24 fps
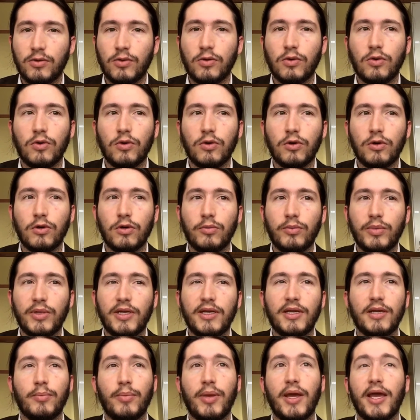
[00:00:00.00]
or
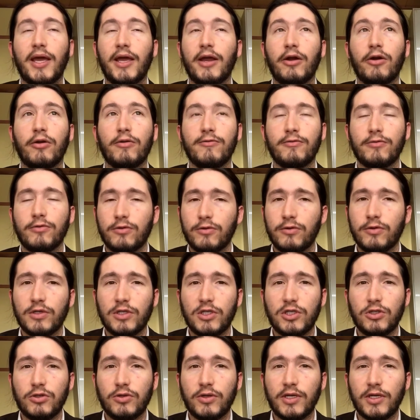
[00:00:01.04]
being a pair for a
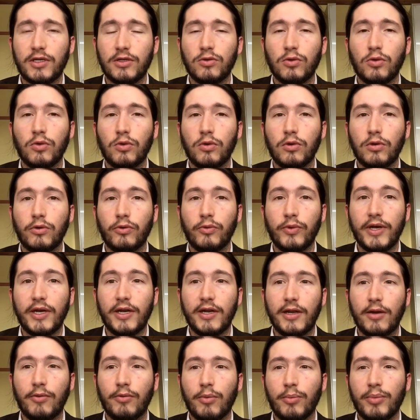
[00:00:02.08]
student or reading
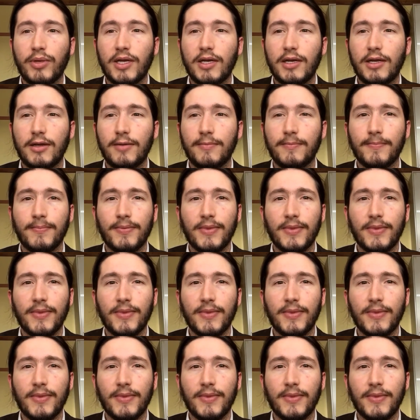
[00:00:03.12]
and repeating.